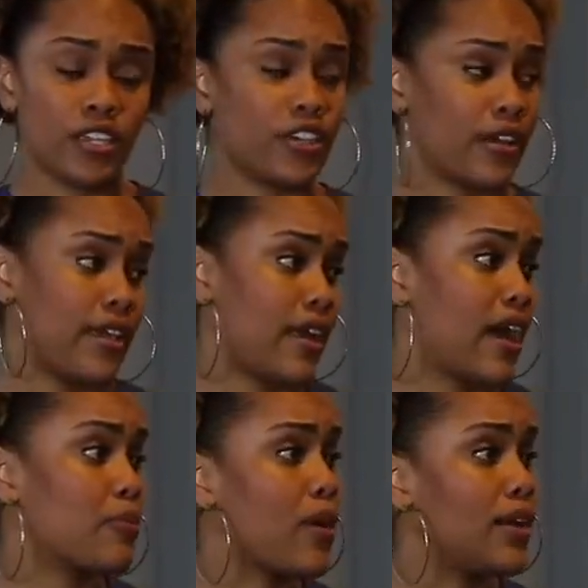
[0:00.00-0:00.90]
your
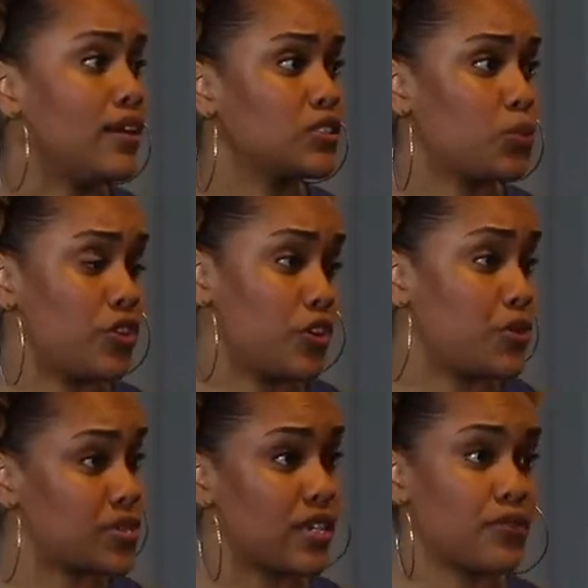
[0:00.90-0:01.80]
AI product when they're
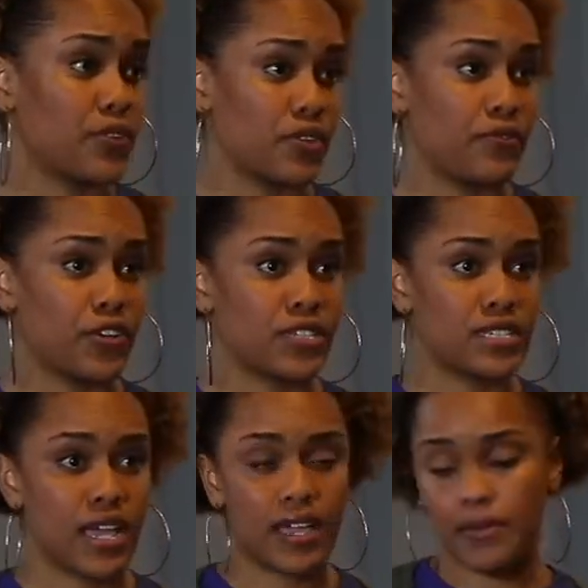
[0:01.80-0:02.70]
using it for the
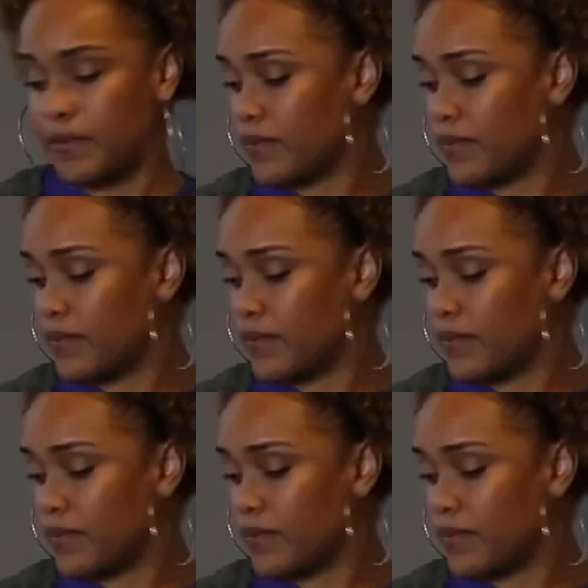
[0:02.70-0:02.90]
first time.